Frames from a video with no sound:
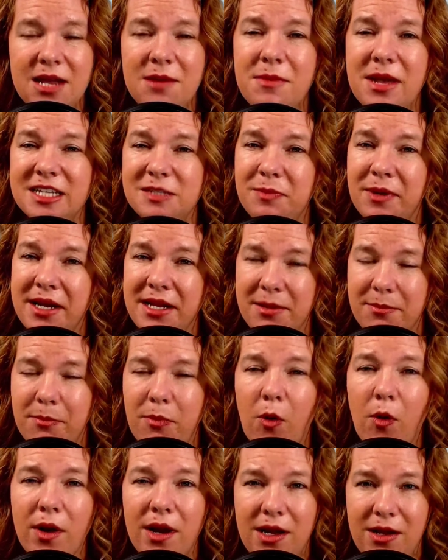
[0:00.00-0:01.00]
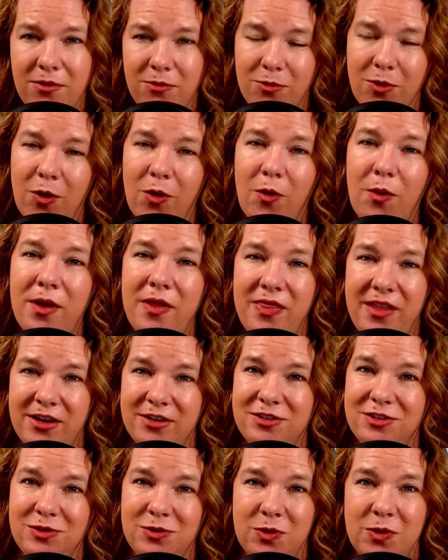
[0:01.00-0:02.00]
has played an important role in their
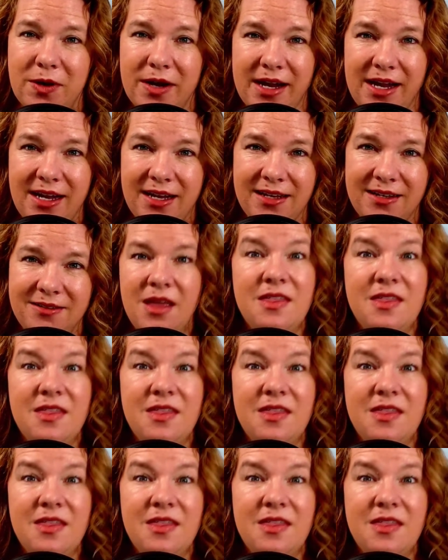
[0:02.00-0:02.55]
story.